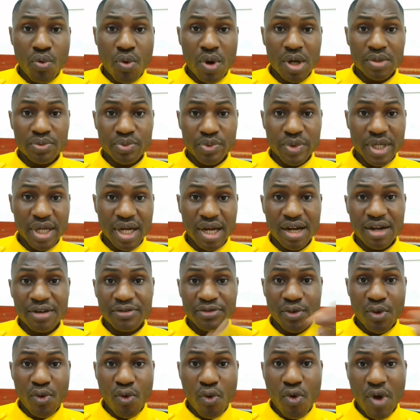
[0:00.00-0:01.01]
what we
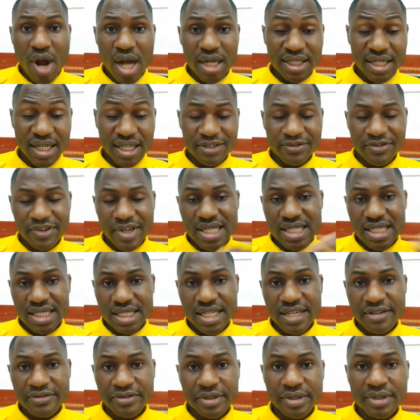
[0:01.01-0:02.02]
have, or an
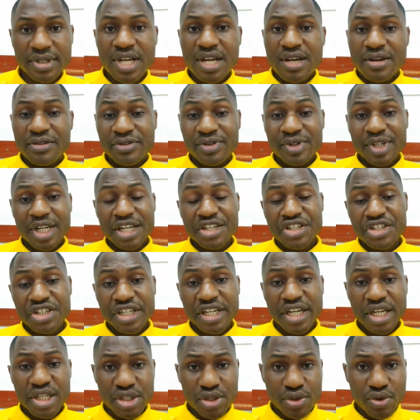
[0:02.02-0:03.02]
advanced level. For
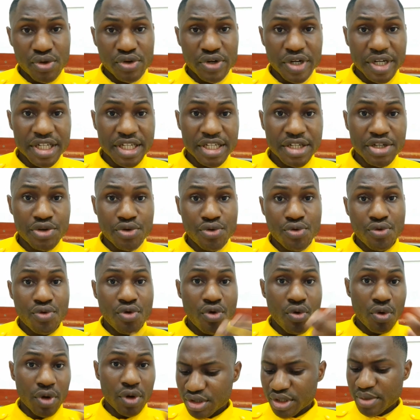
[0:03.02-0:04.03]
Nigerians, you already
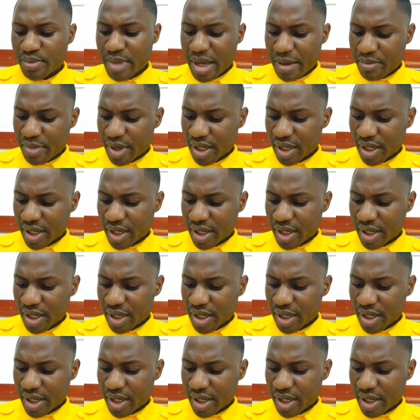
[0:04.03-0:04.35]
know.